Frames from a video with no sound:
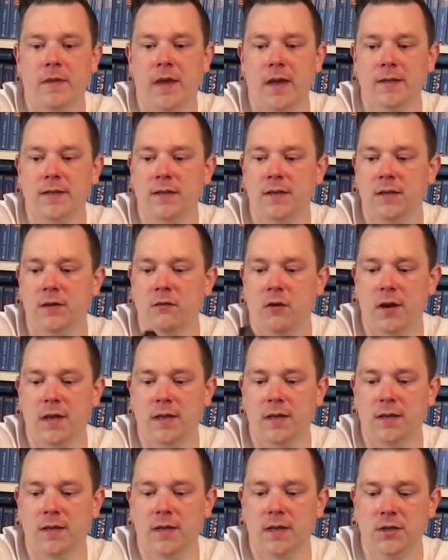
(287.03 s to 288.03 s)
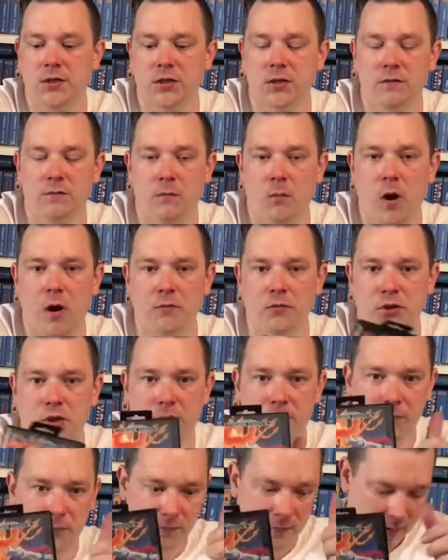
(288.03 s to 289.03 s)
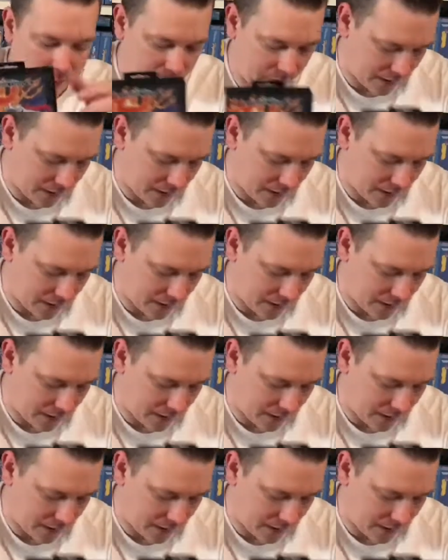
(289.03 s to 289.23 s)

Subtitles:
that's in great condition. Well chuffed with that,